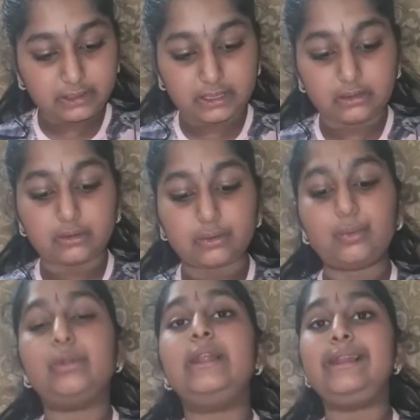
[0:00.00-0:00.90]
in
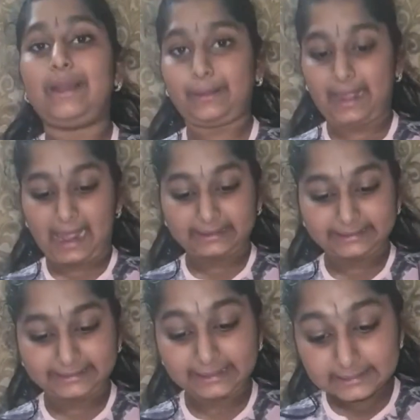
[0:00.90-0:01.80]
rural
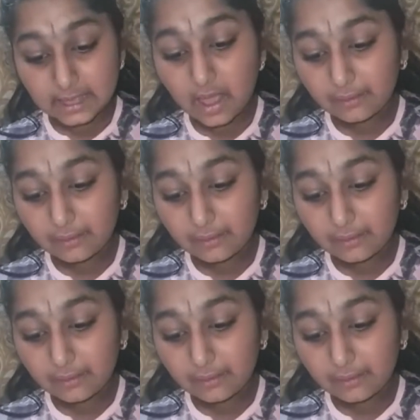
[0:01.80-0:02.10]
localities